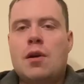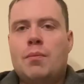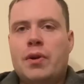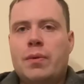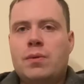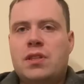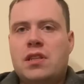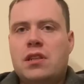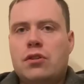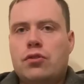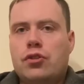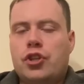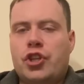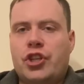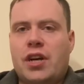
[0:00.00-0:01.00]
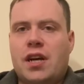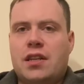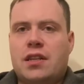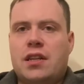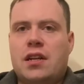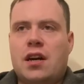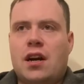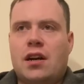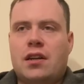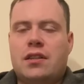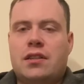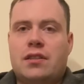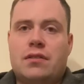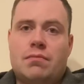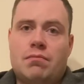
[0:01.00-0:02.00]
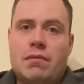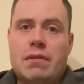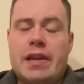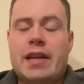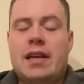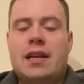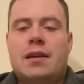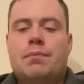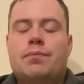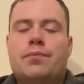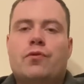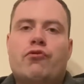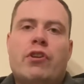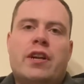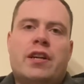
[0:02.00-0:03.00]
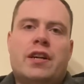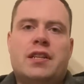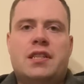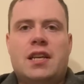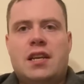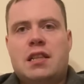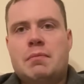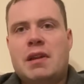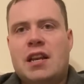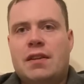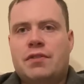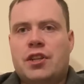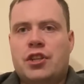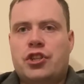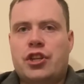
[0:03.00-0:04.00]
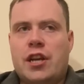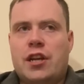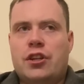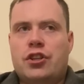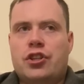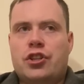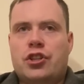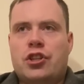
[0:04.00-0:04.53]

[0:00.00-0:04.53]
but it was still a good shot, and he caught Ryan Garcia in the middle of an exchange.